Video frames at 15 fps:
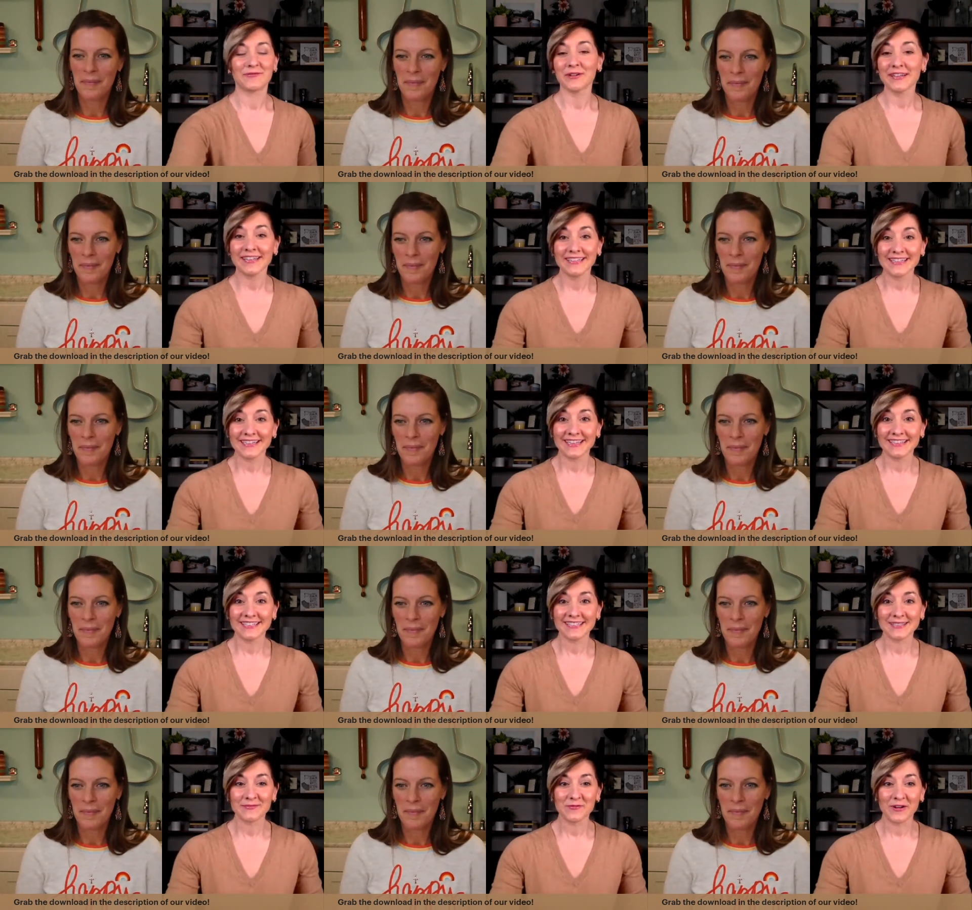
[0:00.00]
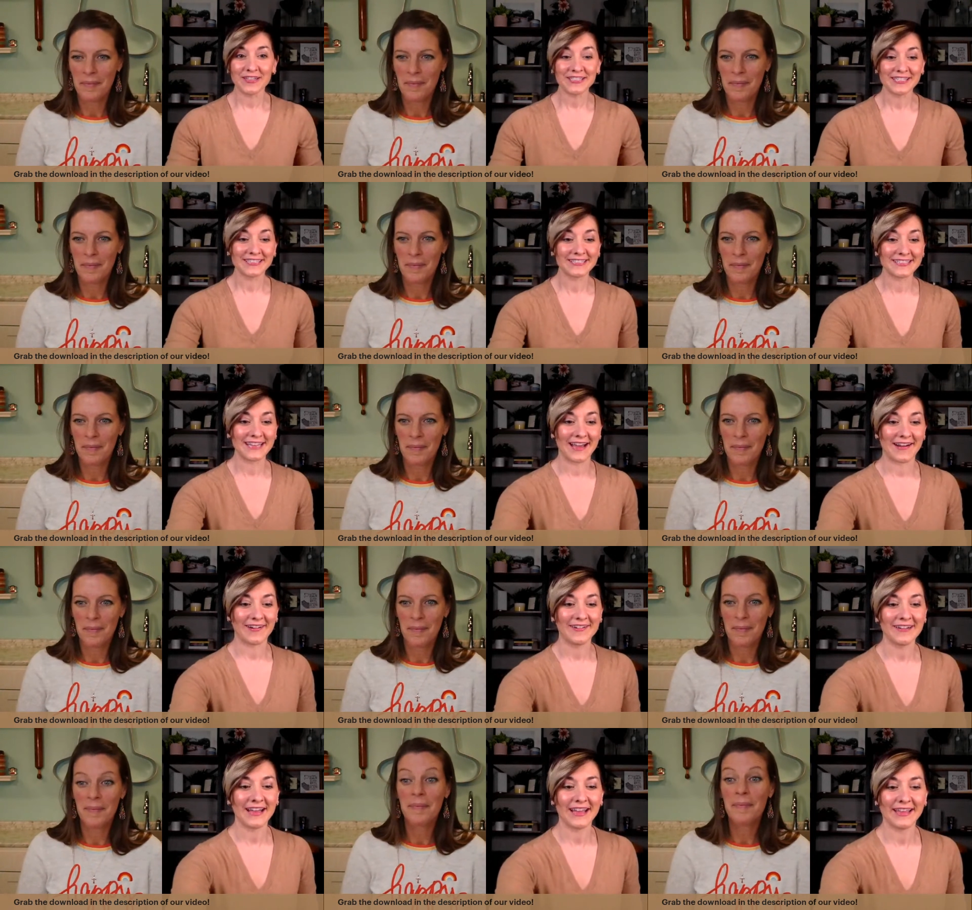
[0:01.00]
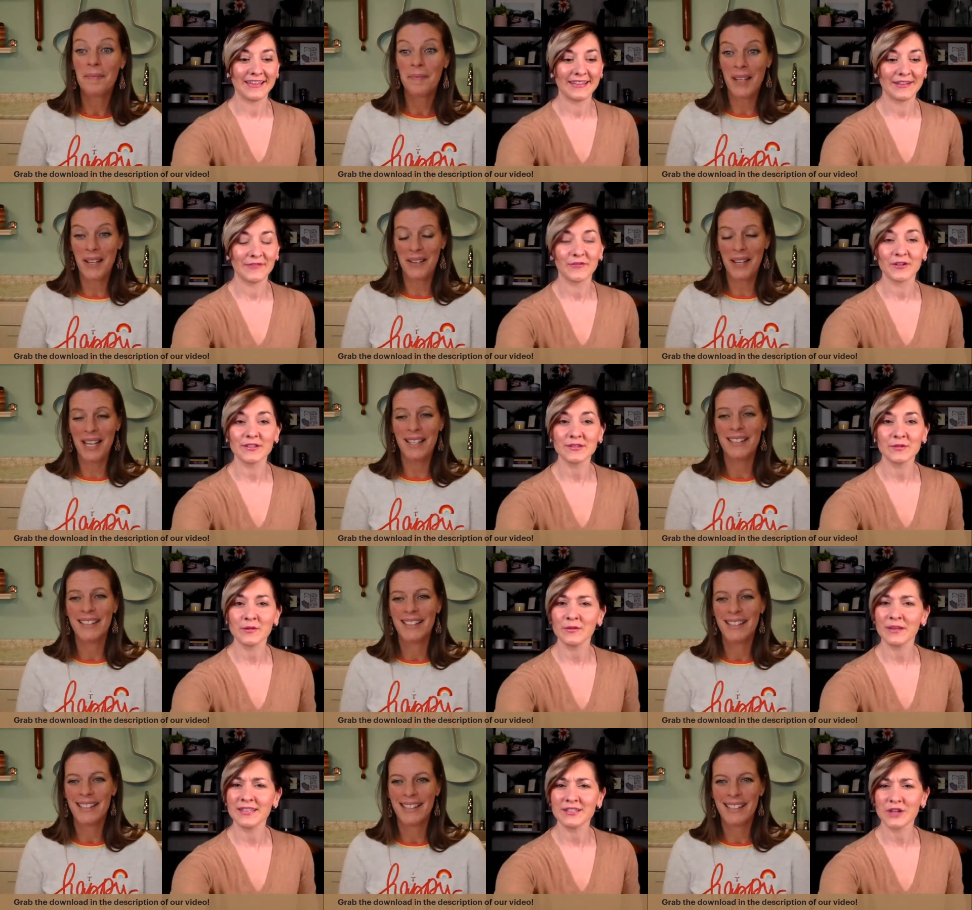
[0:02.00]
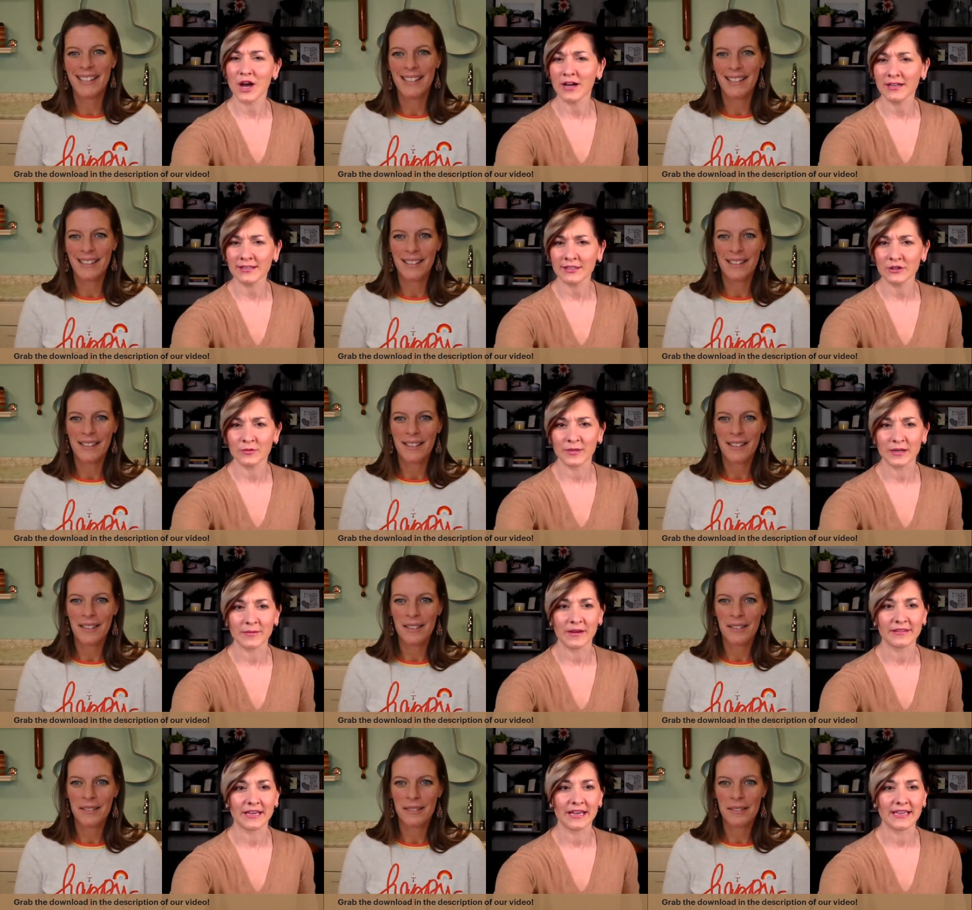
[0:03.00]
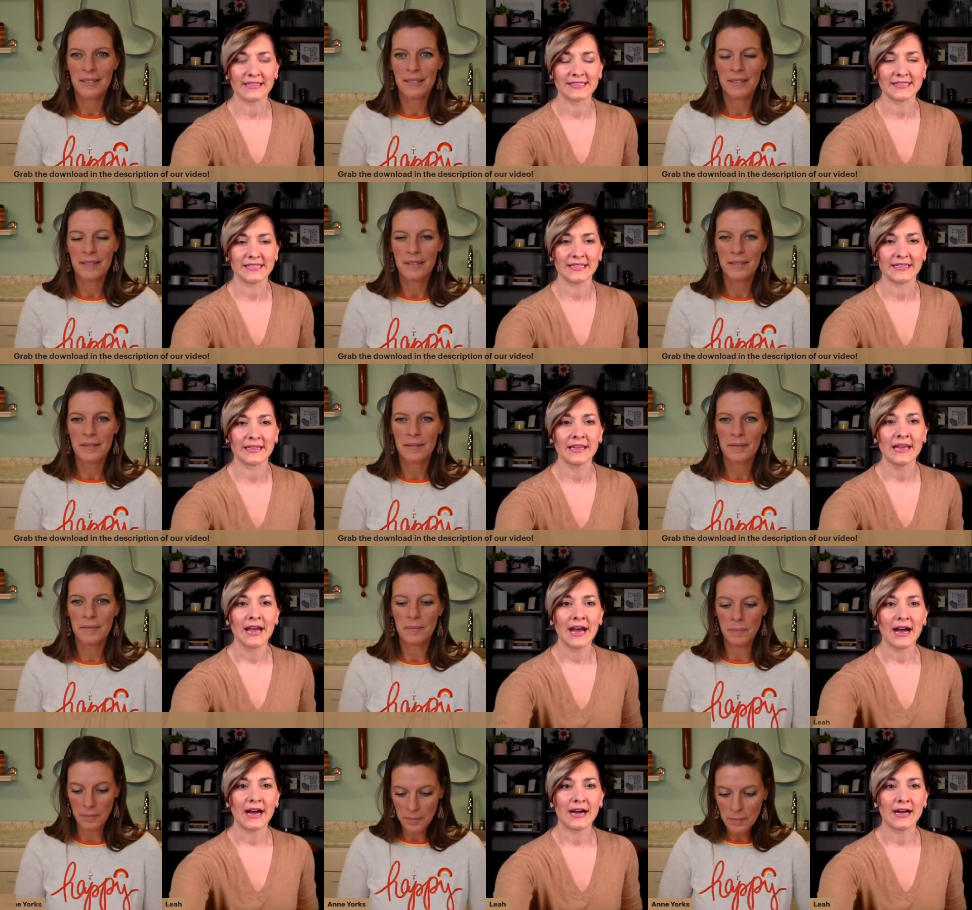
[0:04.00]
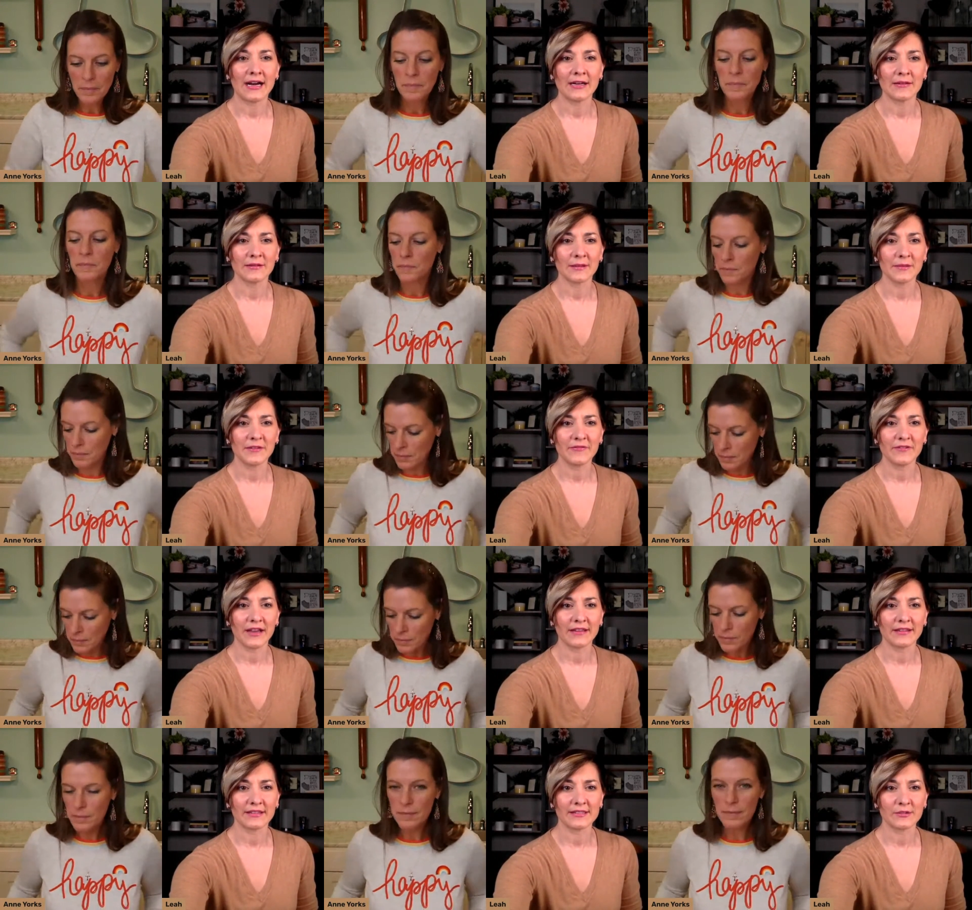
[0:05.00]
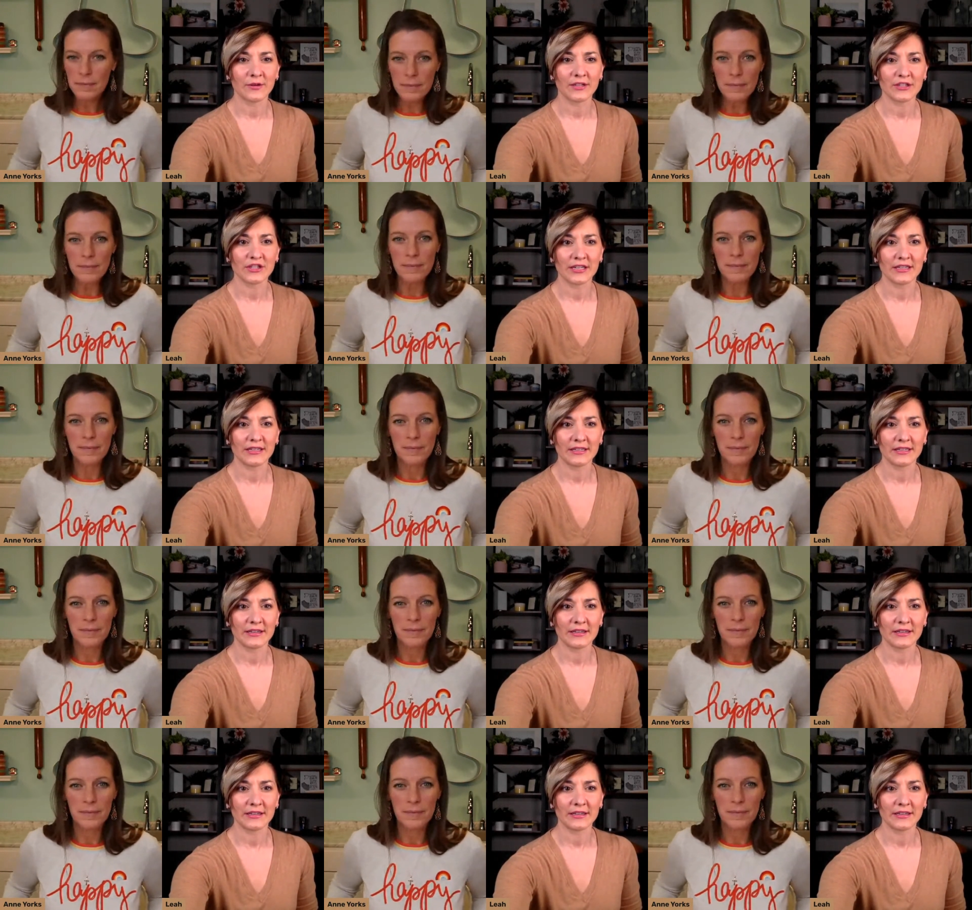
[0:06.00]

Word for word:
Speaker 1: We're going to dig into some questions now. And the first one, let's talk a little bit about the icing. Let me find this question in